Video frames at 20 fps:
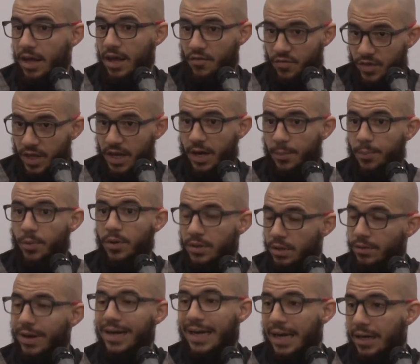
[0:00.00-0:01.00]
if they're
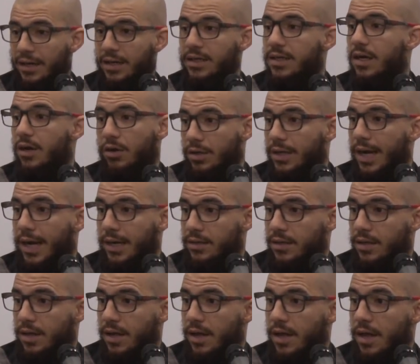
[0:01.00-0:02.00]
upon the right aqidah or
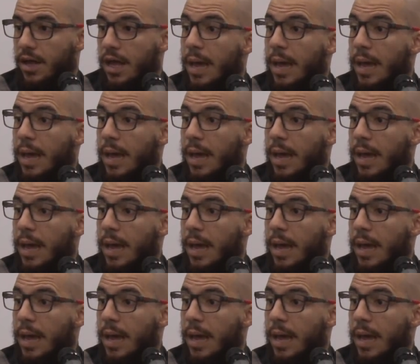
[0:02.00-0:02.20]
not.